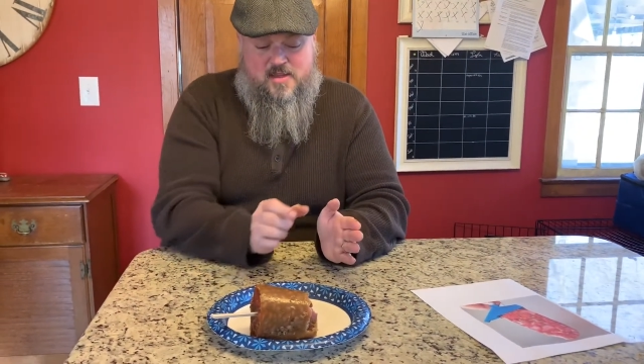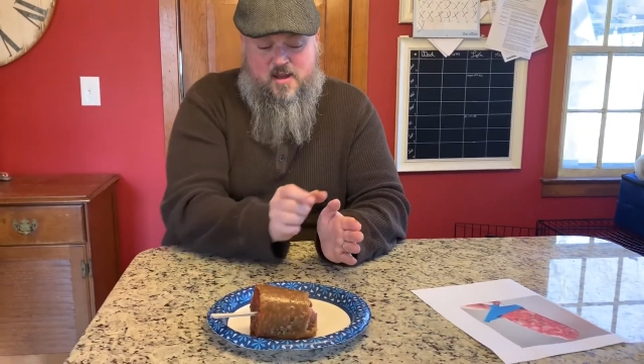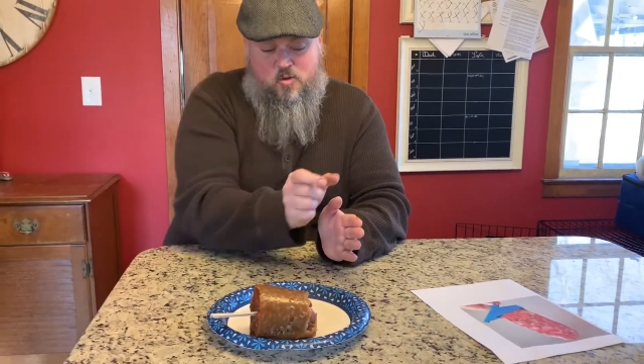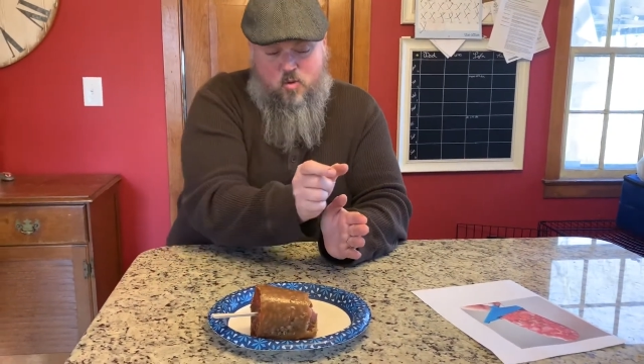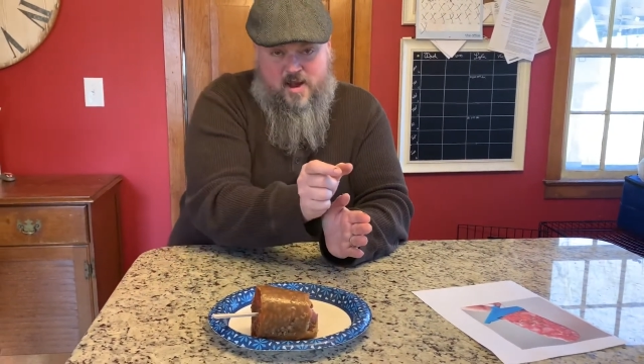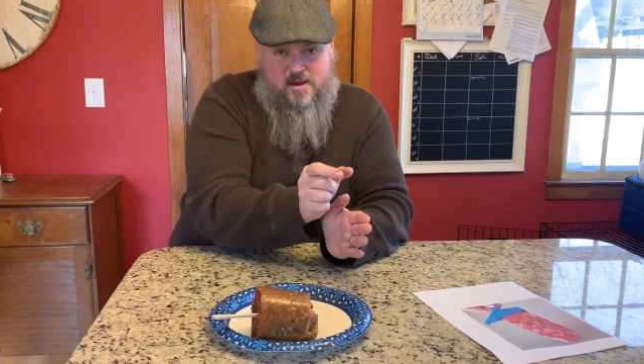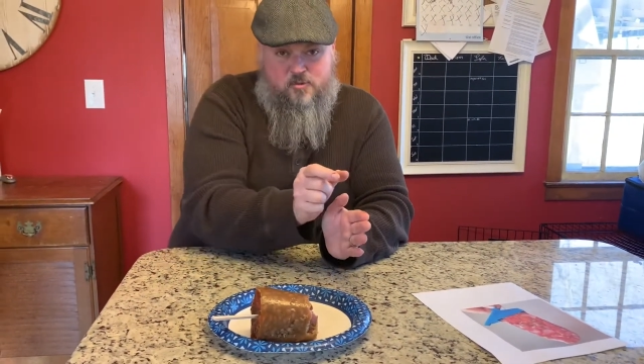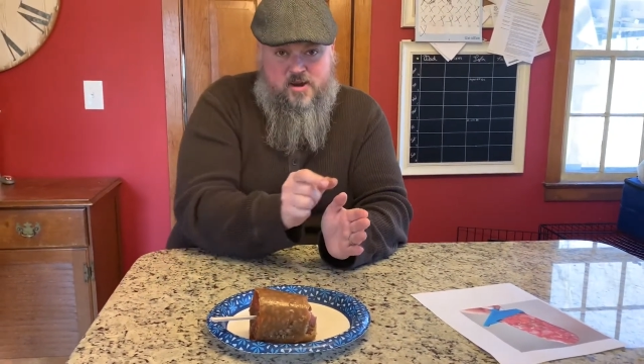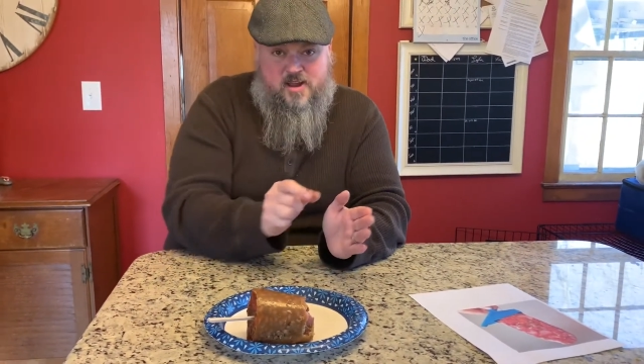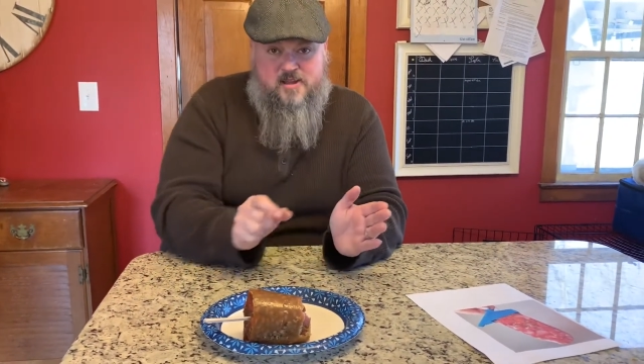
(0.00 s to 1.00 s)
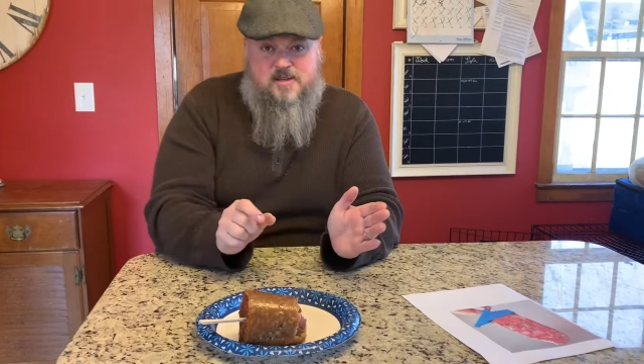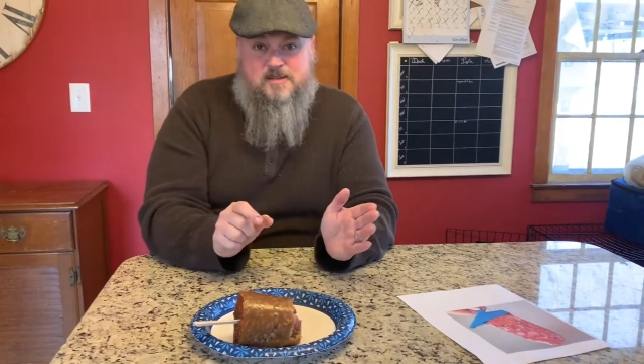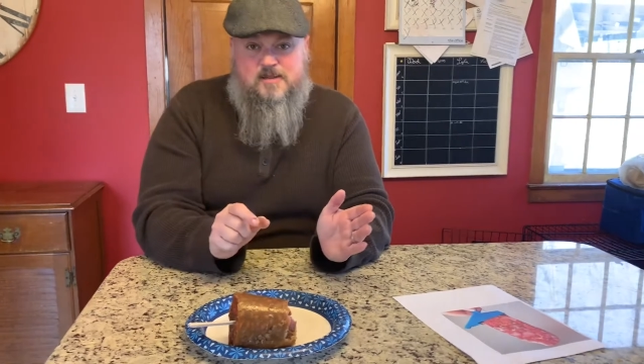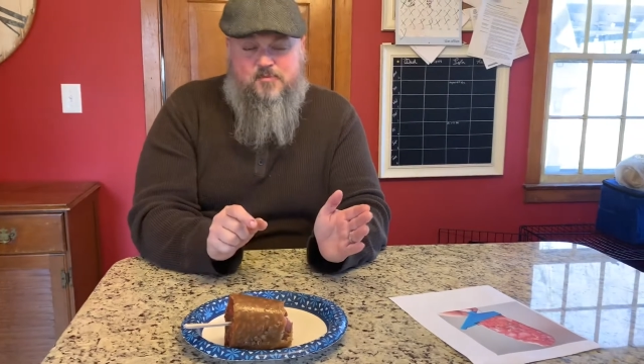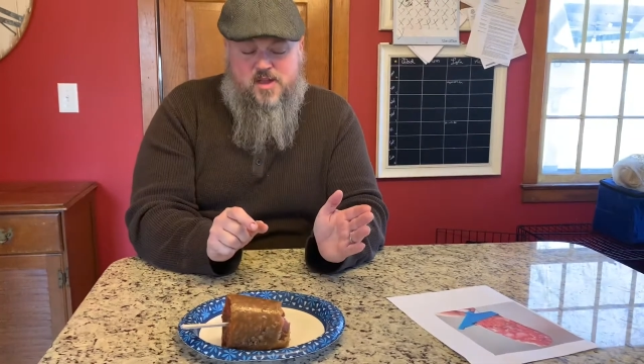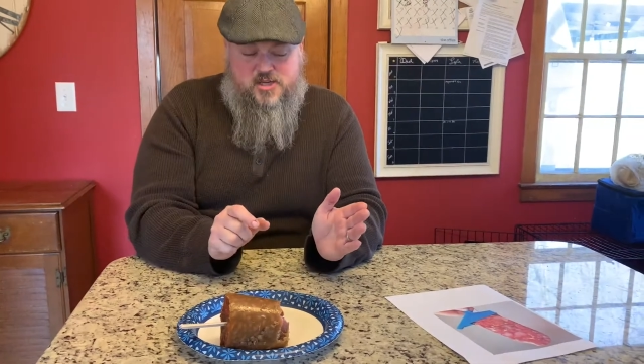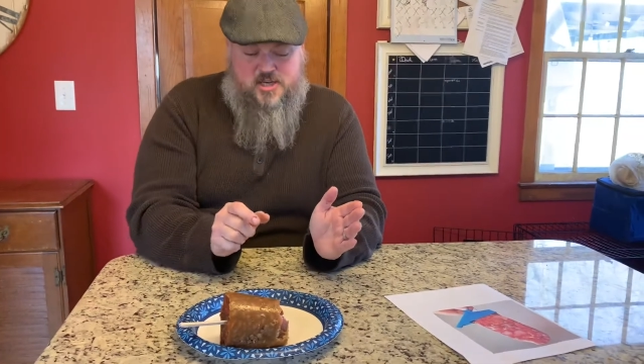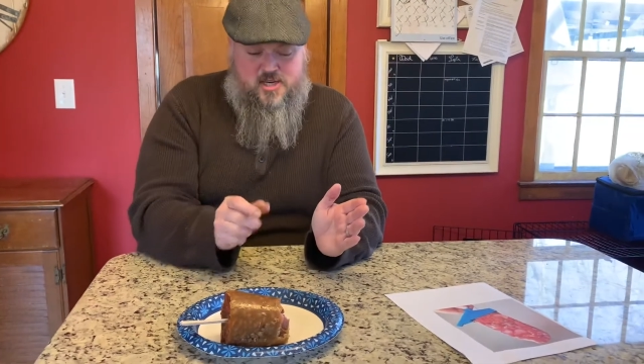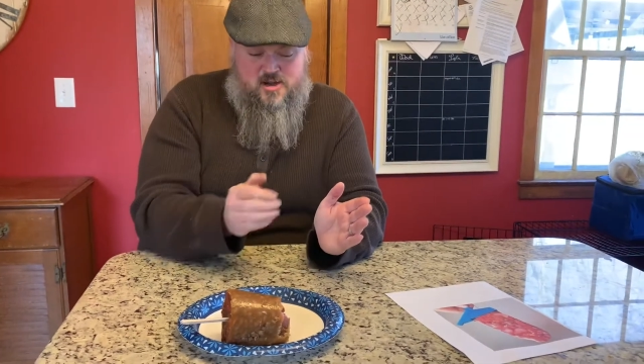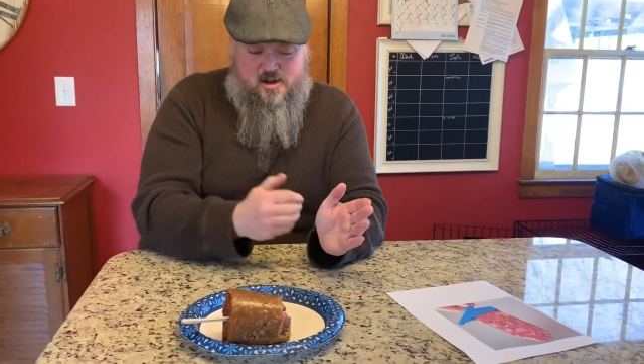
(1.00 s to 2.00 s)
that white ring, and
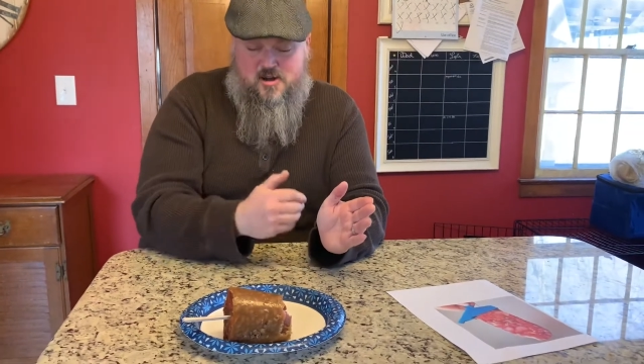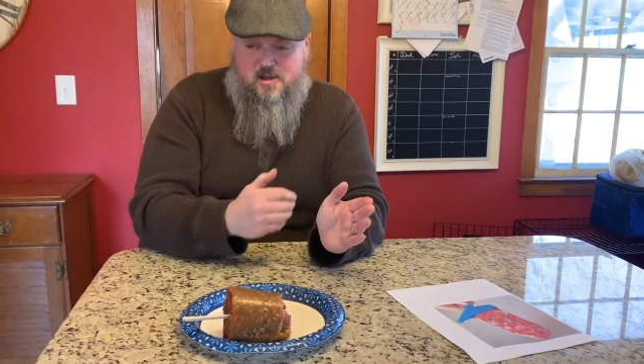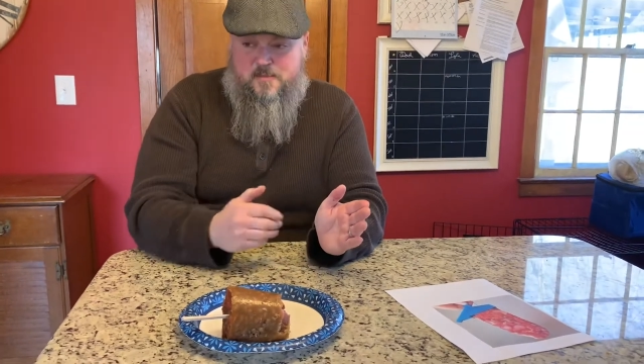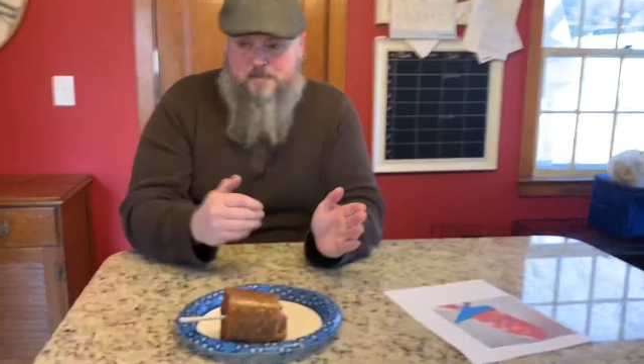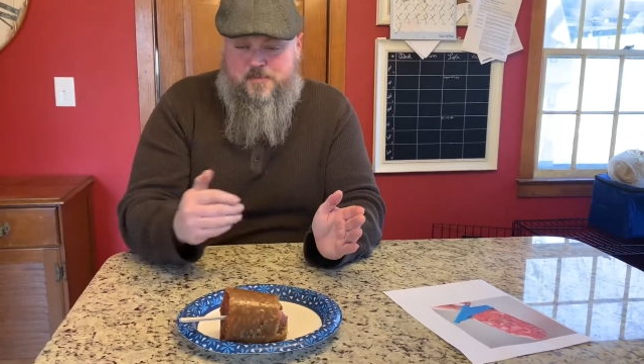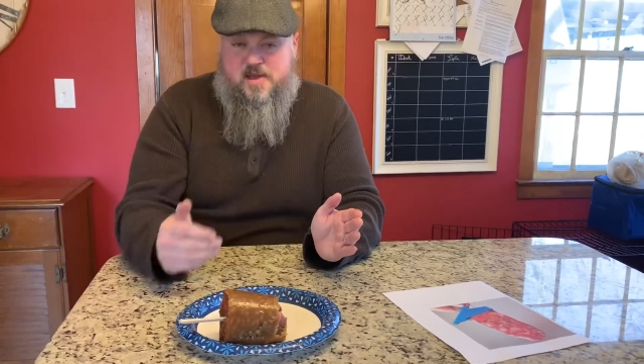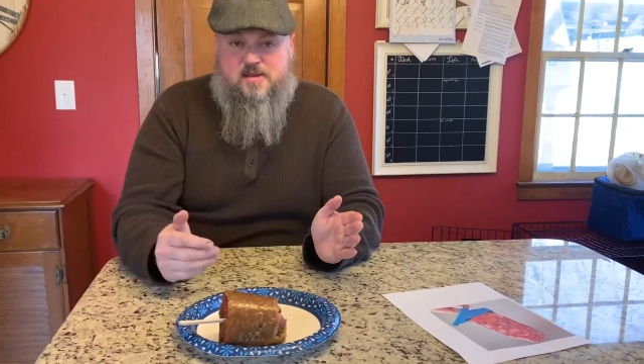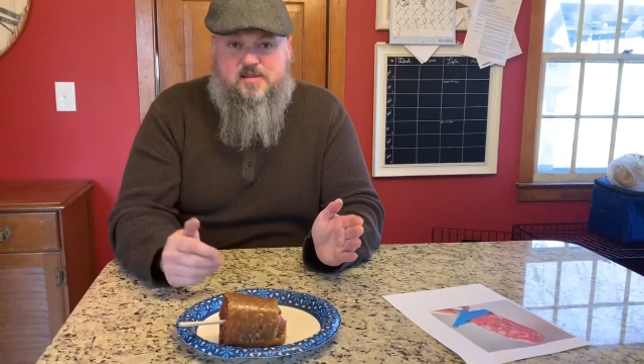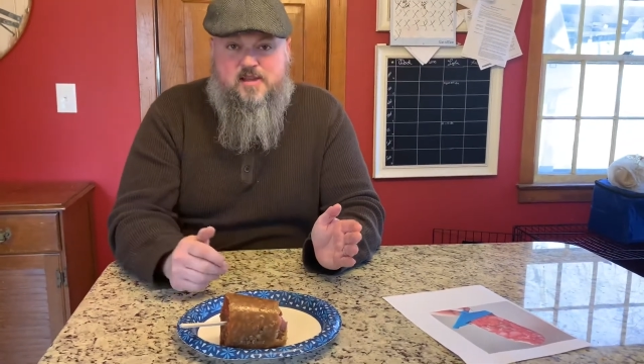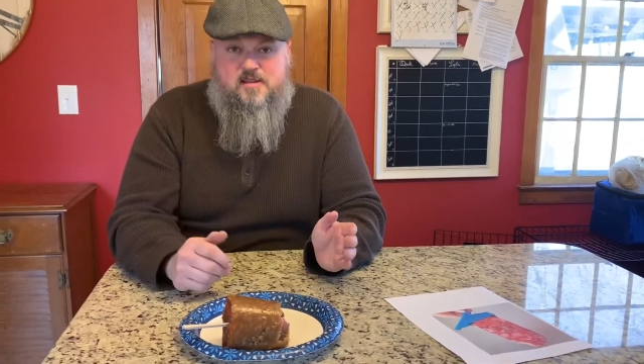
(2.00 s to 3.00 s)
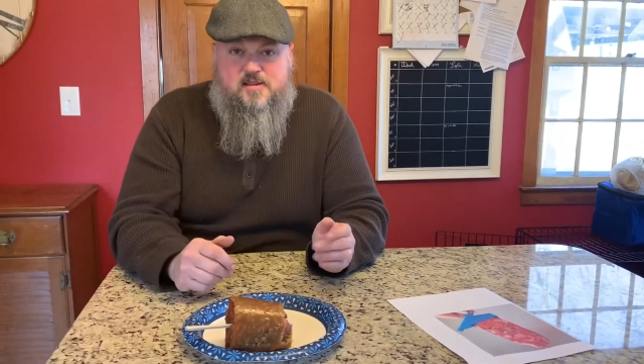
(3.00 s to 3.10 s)
she'd cut it up and pickle it.